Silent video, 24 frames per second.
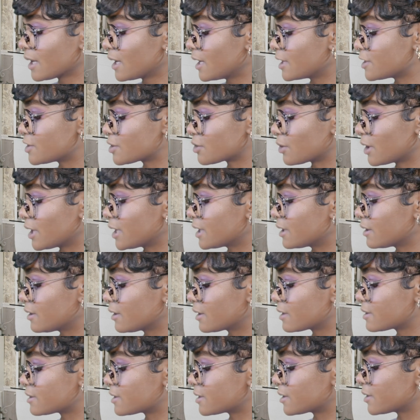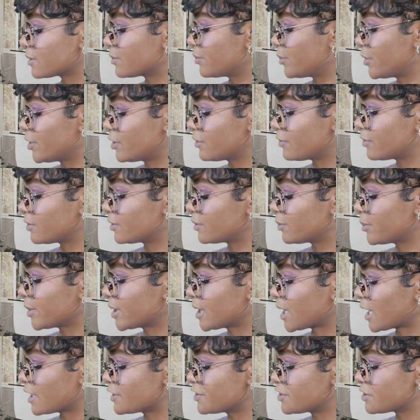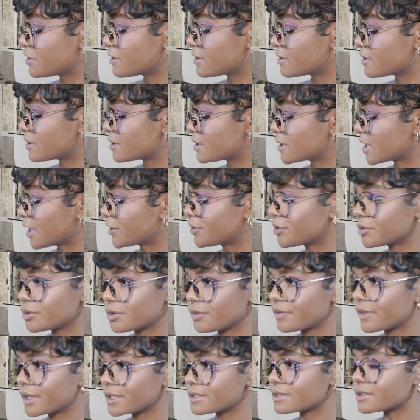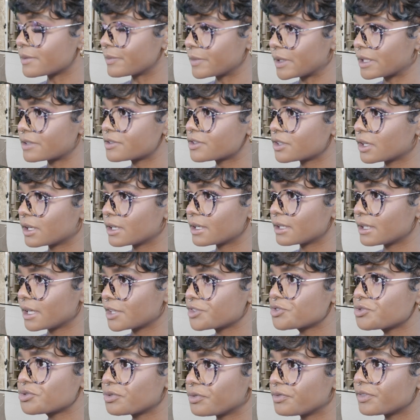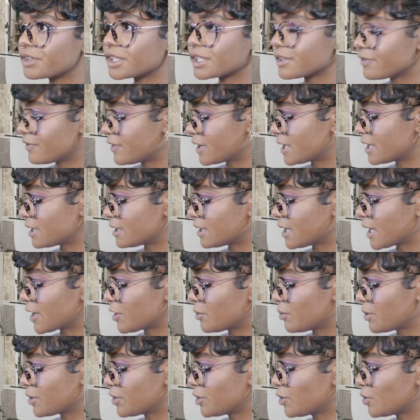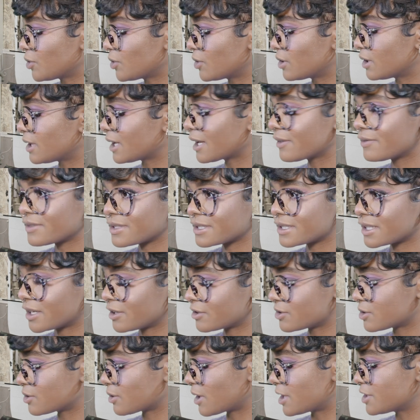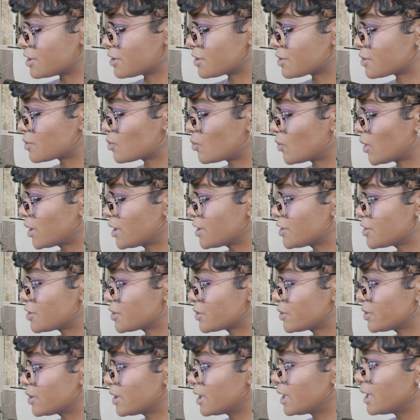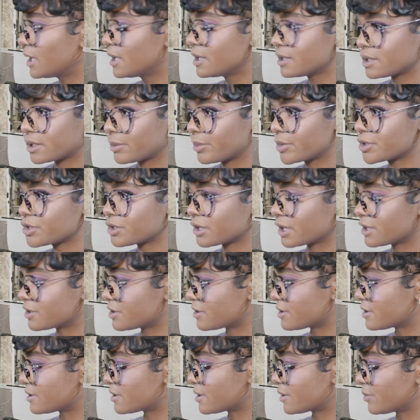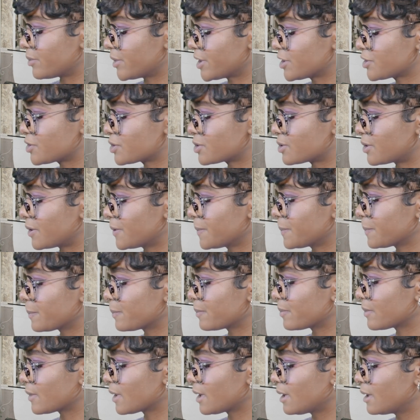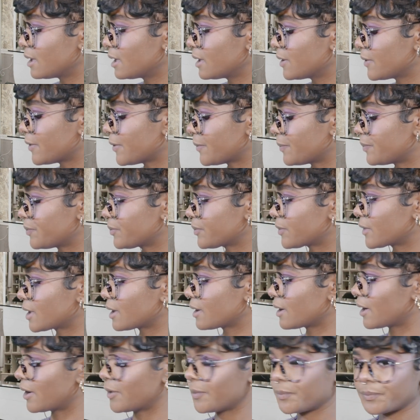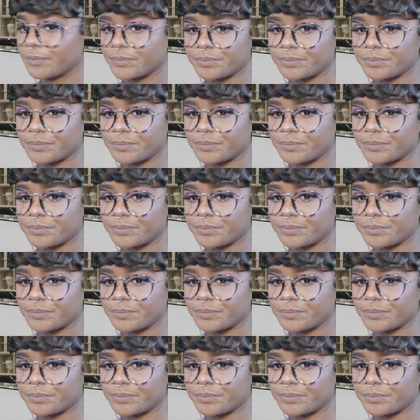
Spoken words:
it's great. It looks beautiful, but I don't know if that's something that's gonna like truly fit in like with your lifestyle. So I just wanted to double check just to make sure. Okay.